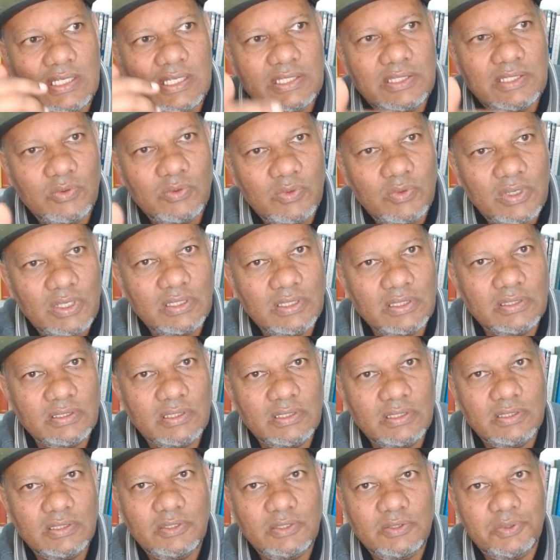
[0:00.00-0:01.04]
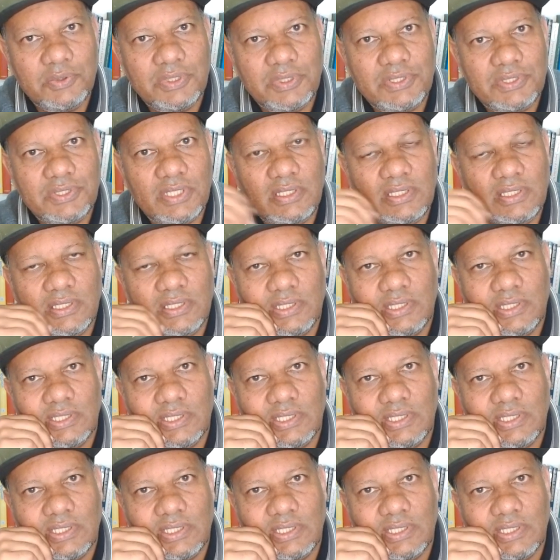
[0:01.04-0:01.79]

the world to a sinner?